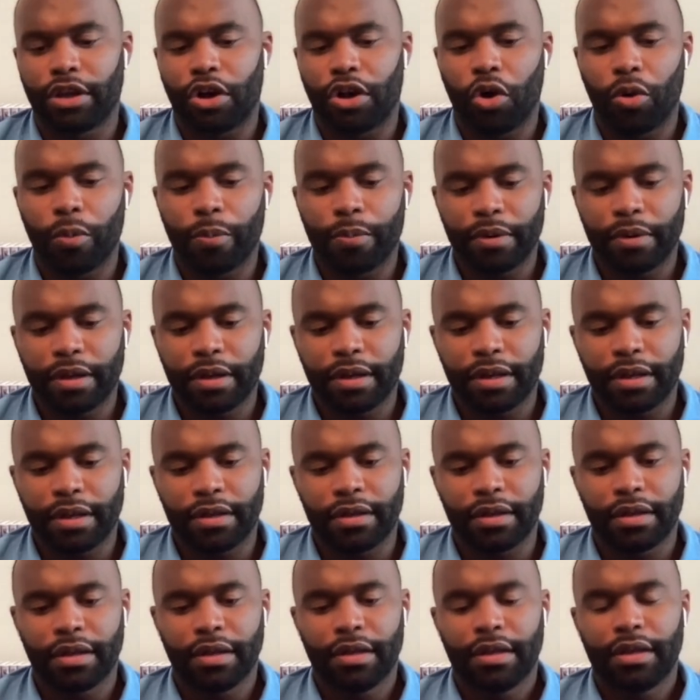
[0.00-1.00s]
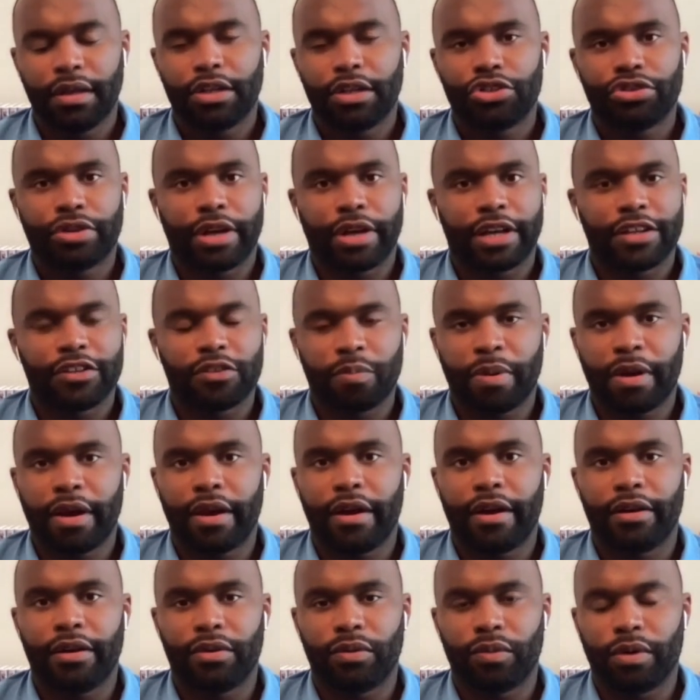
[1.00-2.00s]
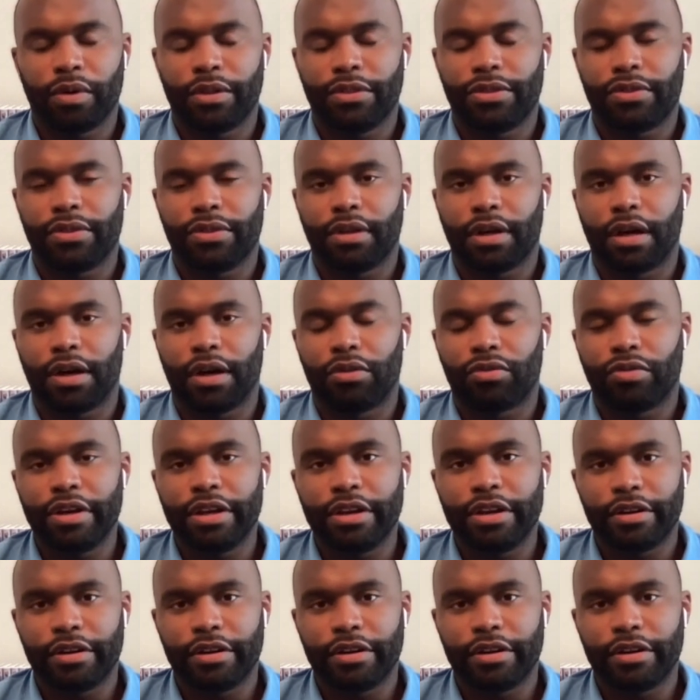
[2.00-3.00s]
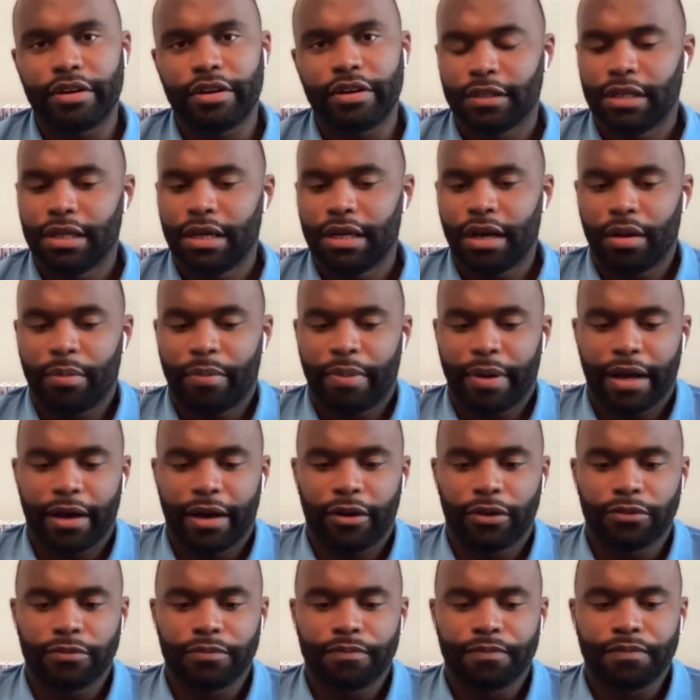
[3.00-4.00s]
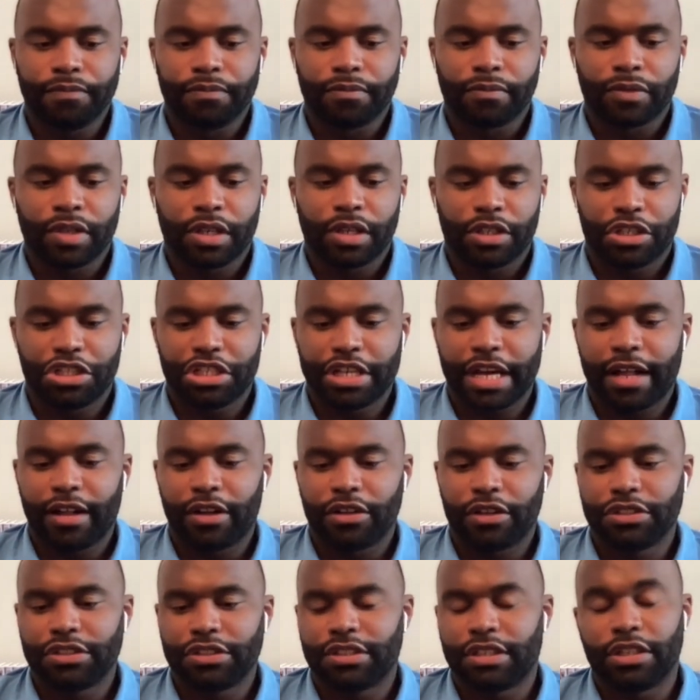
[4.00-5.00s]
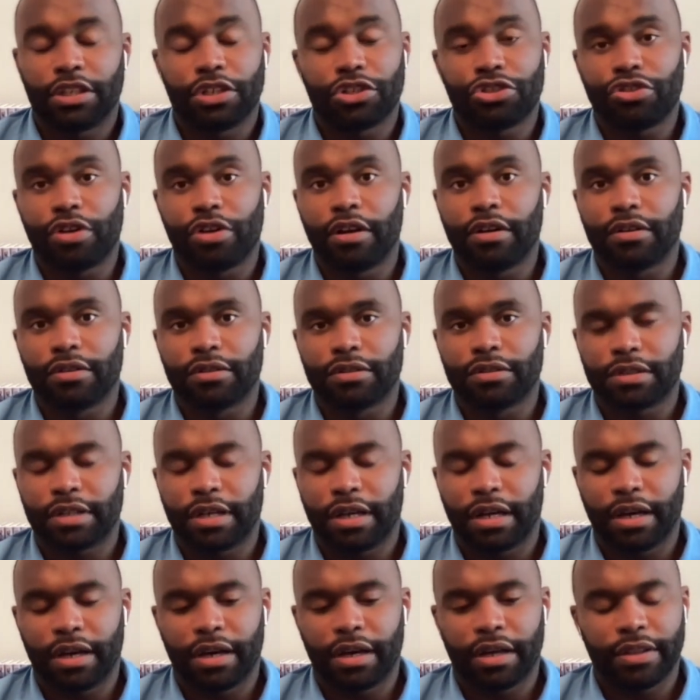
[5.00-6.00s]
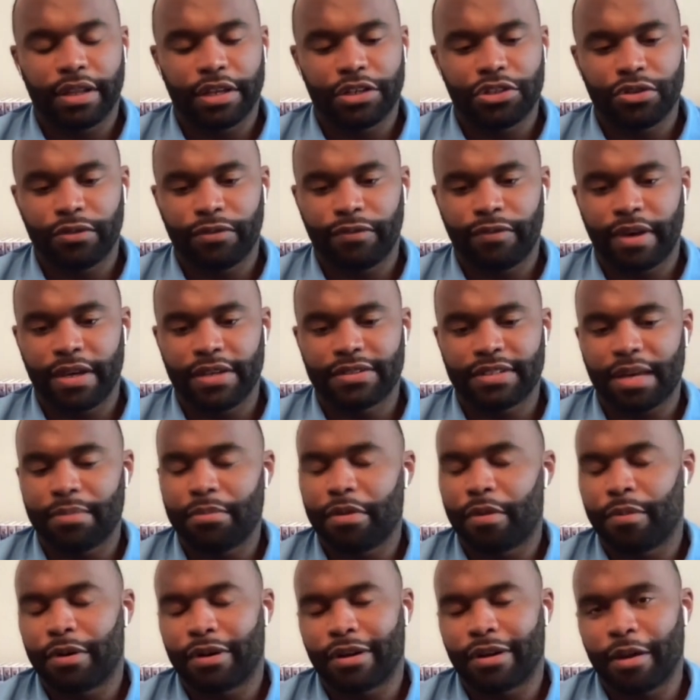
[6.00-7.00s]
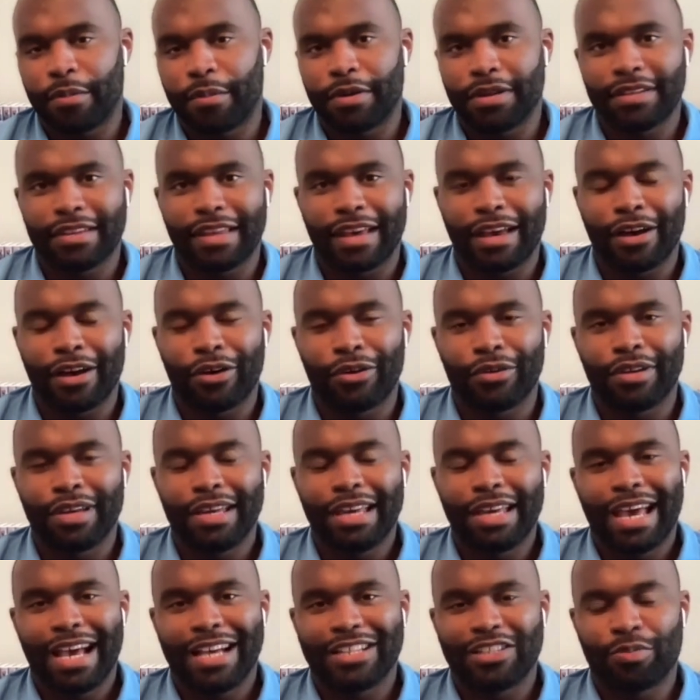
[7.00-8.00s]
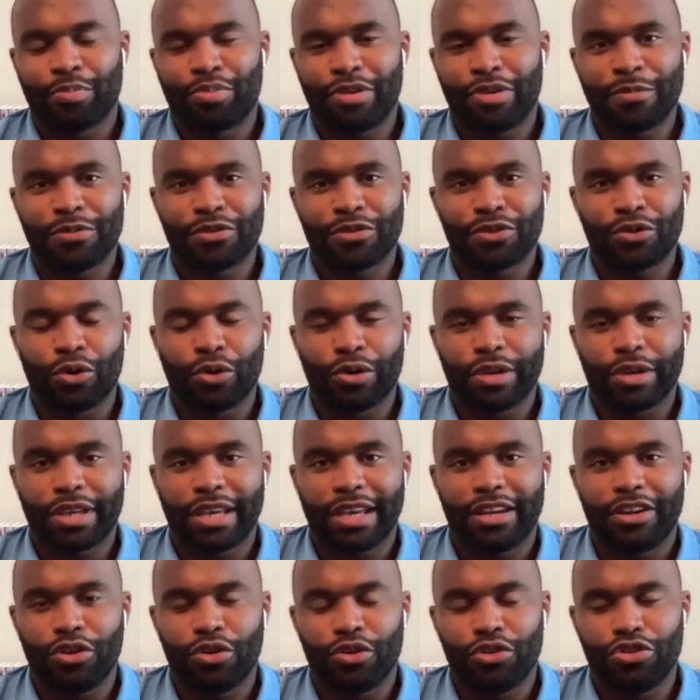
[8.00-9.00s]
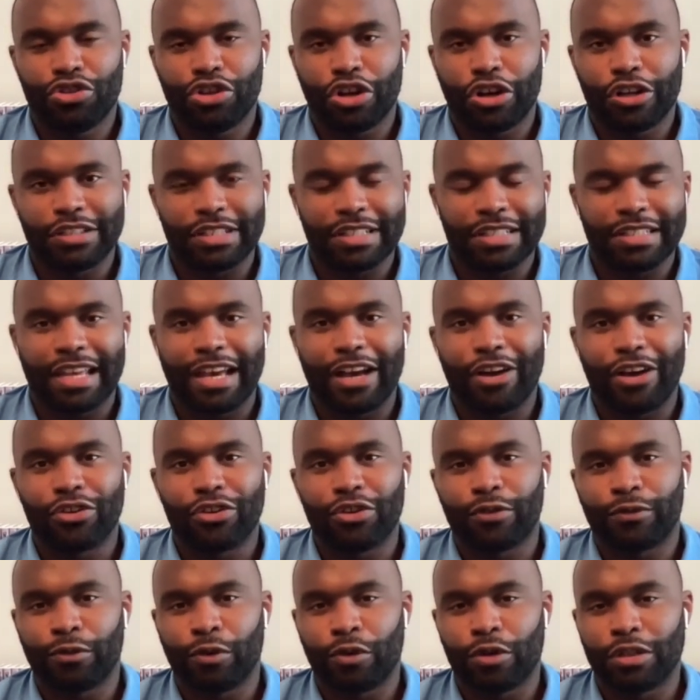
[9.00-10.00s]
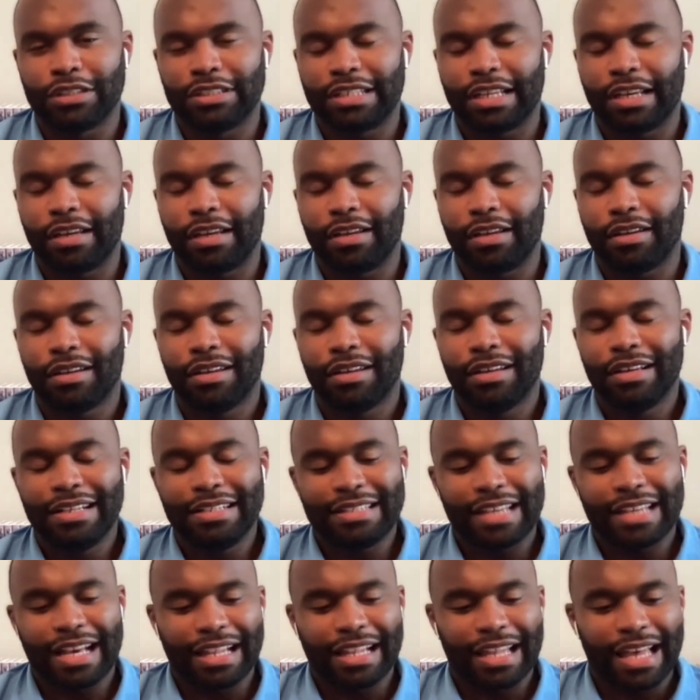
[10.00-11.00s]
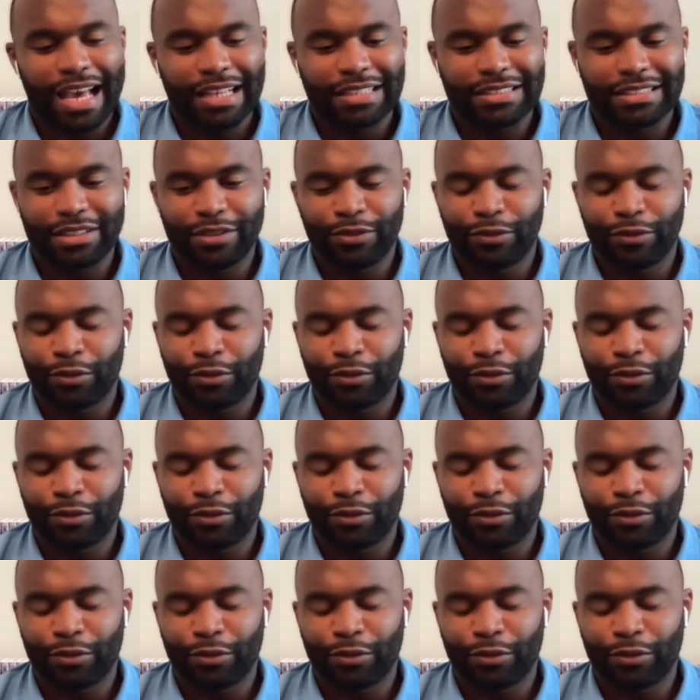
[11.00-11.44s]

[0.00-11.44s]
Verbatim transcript: and open and transparent with readers about the challenges and the struggles that you faced. I remember coming down as a prep school kid in New Jersey down to Florida State, Tallahassee,